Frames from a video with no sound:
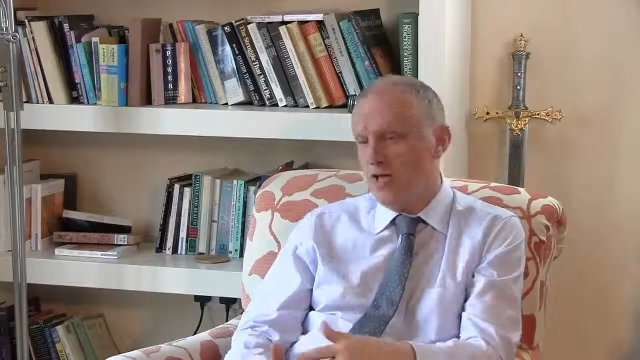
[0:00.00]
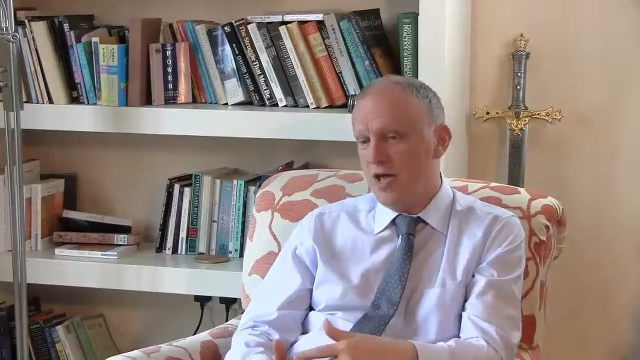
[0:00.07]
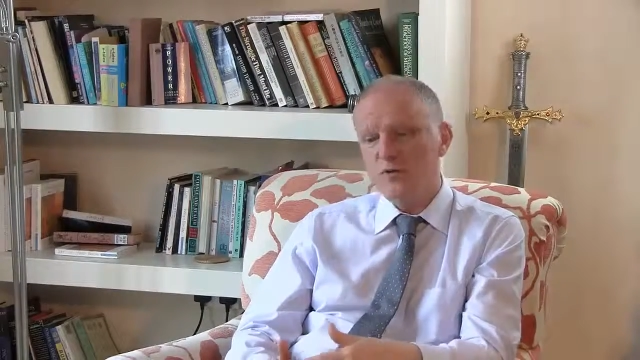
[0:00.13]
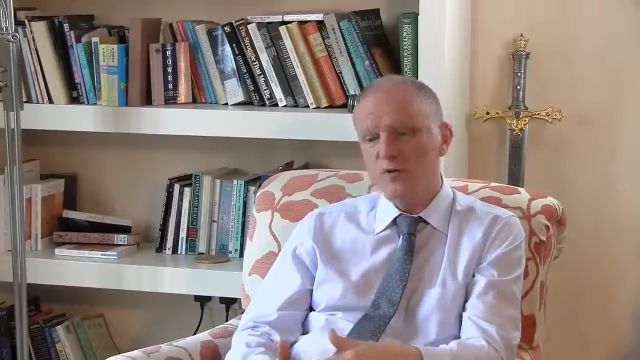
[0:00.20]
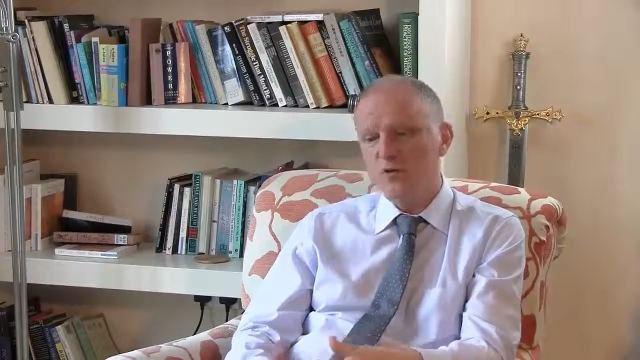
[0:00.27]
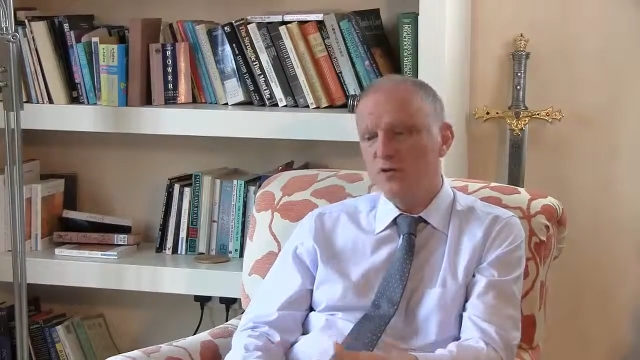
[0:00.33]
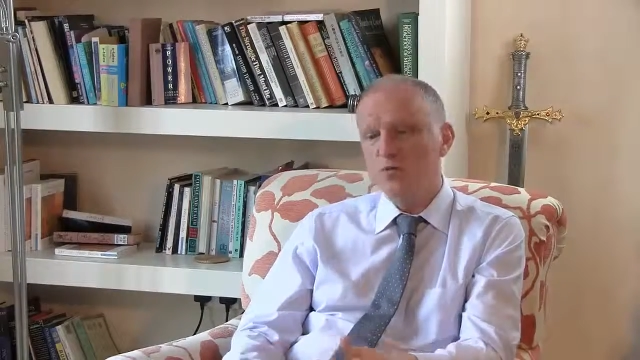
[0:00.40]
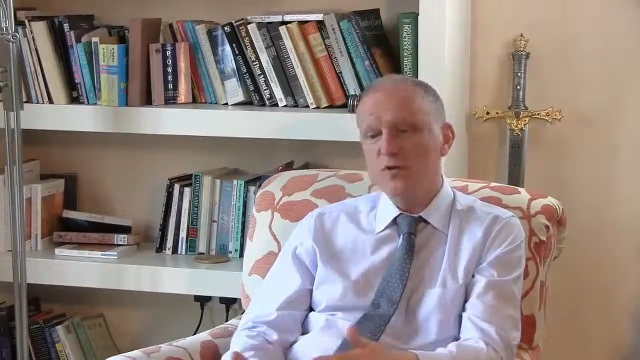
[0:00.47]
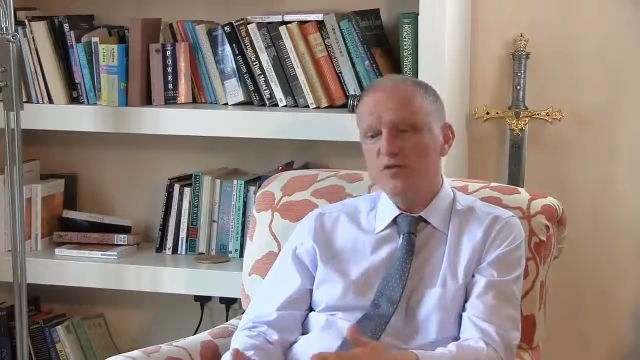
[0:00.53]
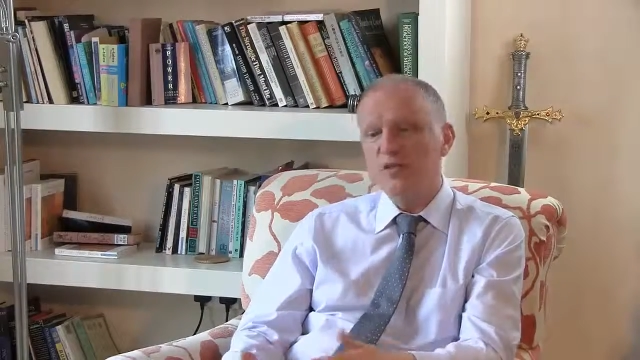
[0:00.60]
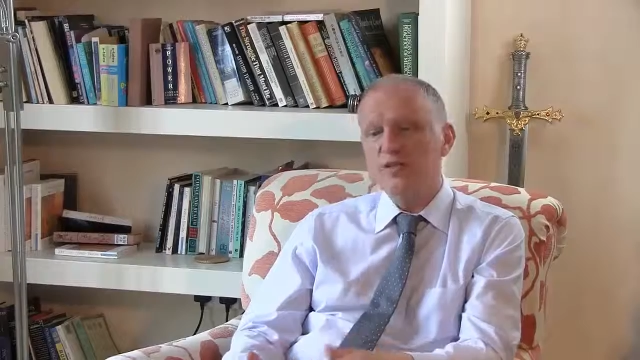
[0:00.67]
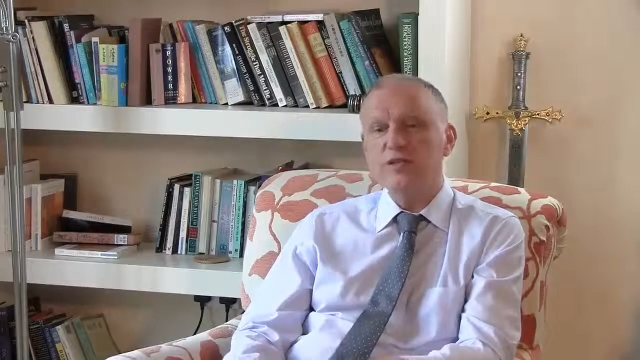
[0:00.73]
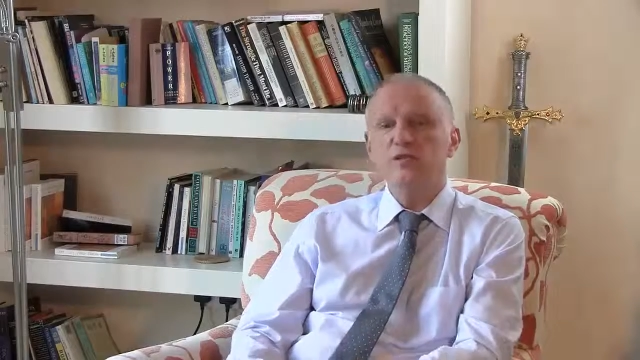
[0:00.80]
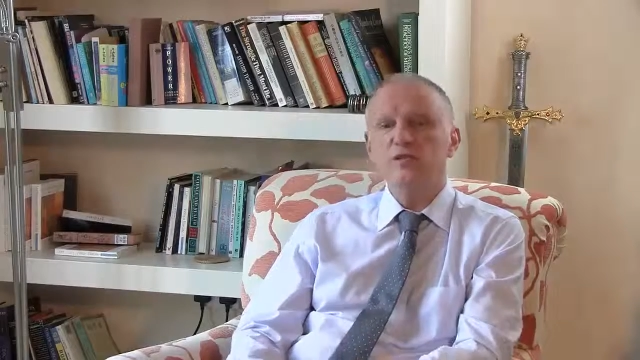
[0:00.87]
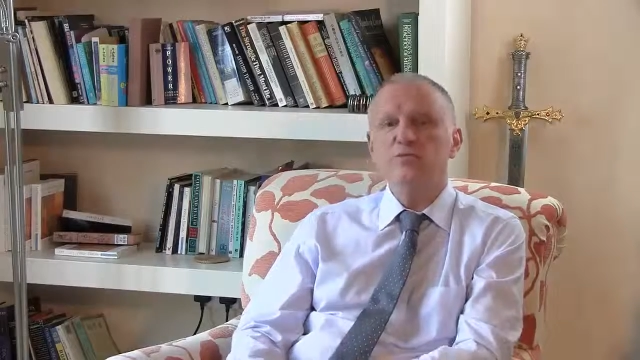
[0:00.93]
You now have to look at
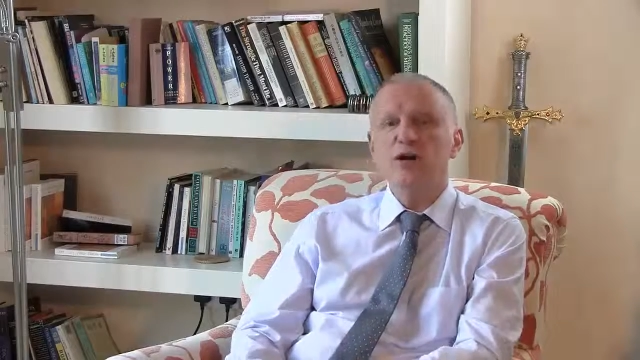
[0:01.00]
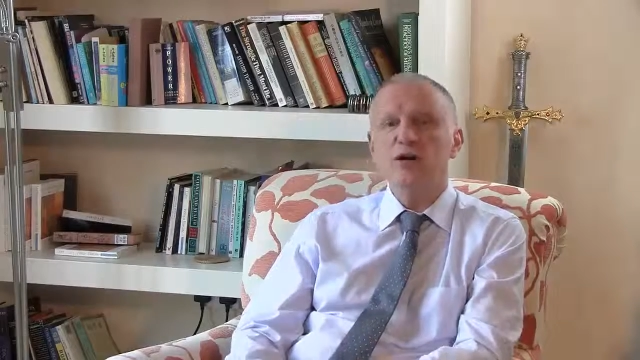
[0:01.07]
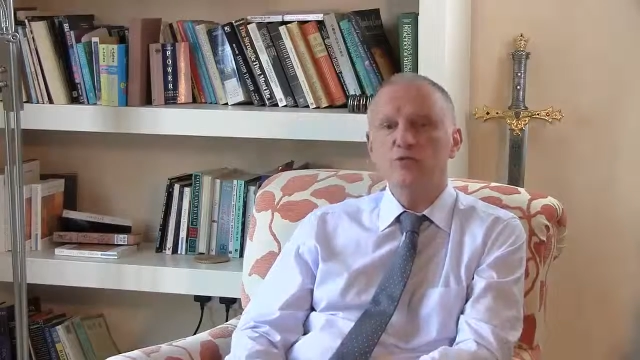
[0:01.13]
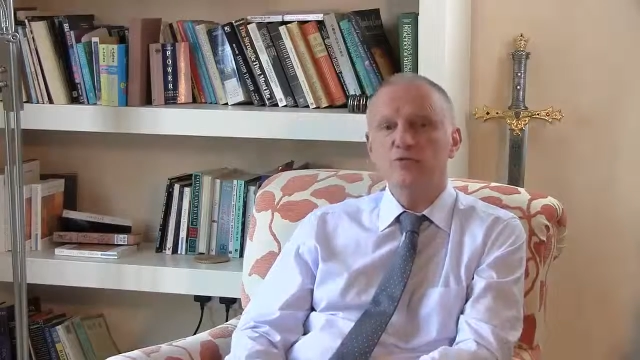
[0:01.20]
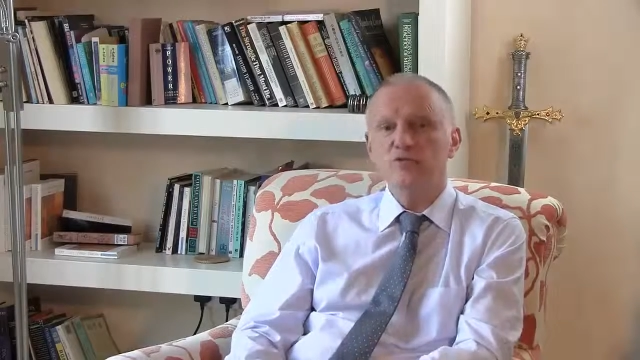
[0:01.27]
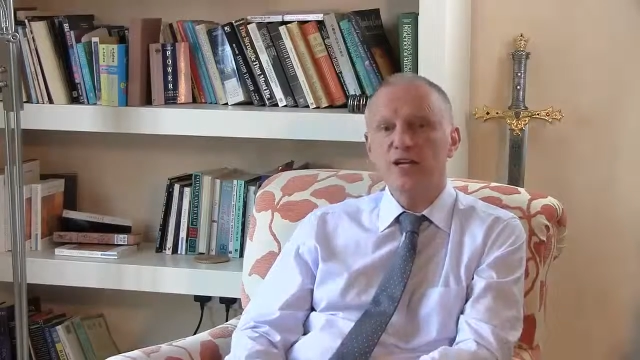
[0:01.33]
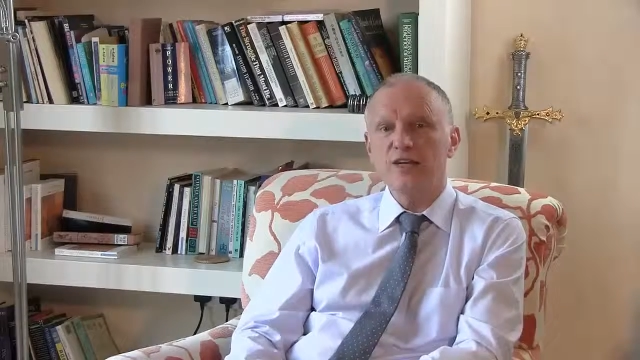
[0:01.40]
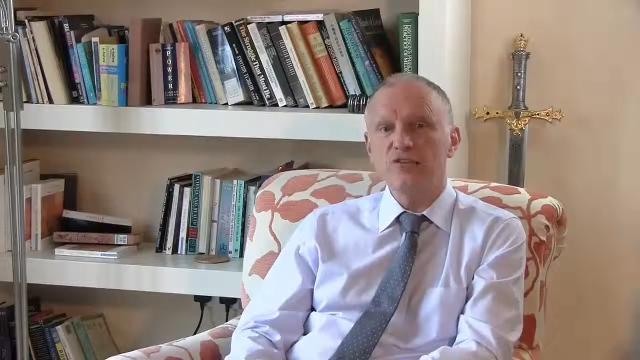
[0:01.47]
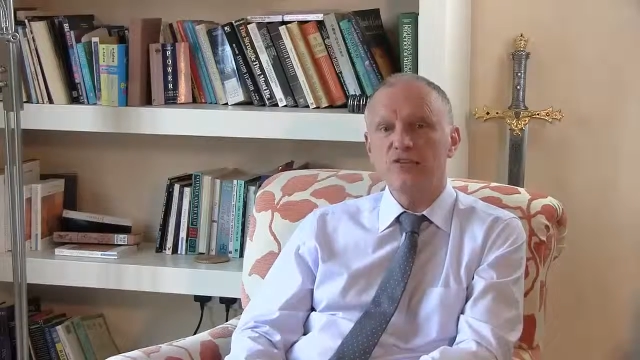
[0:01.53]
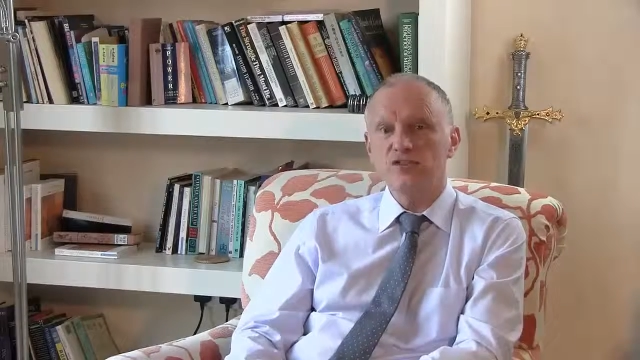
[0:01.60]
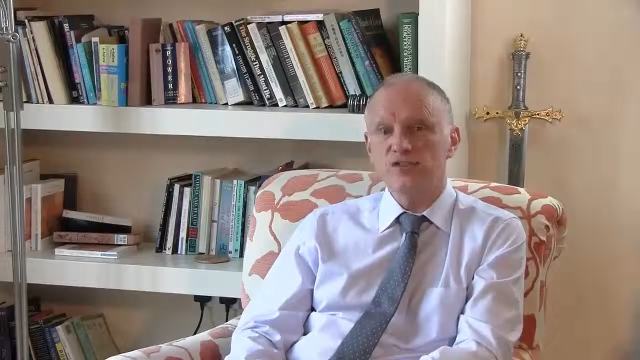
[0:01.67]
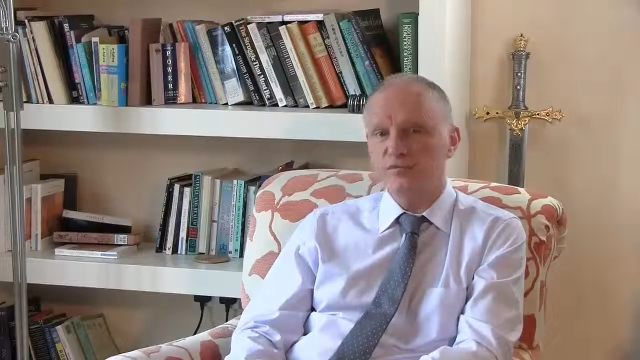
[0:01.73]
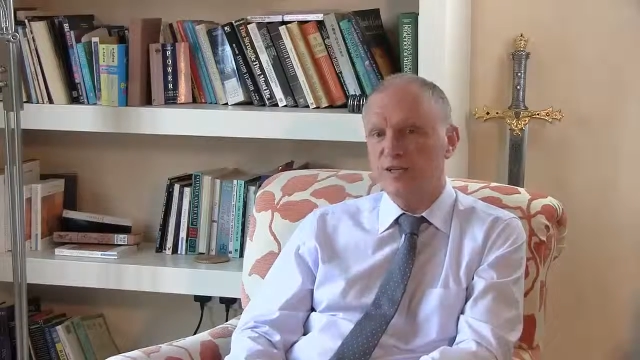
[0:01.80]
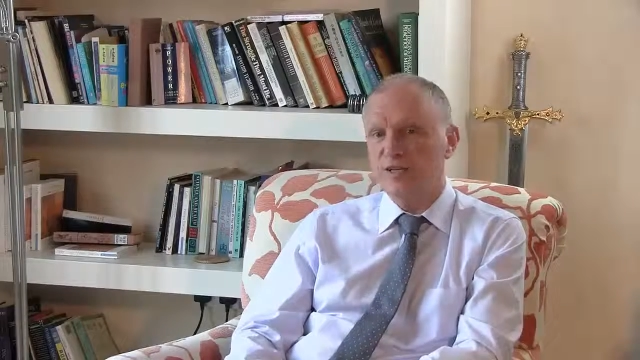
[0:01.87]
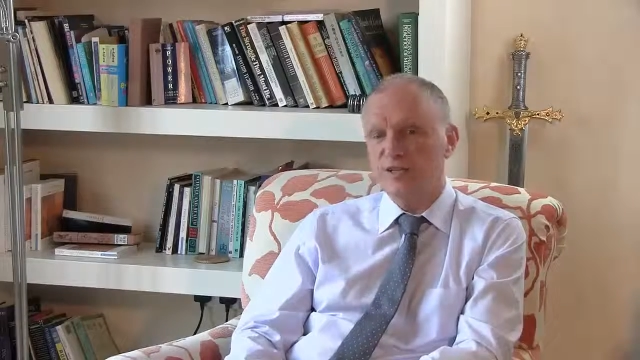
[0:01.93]
what they did to Michael Jackson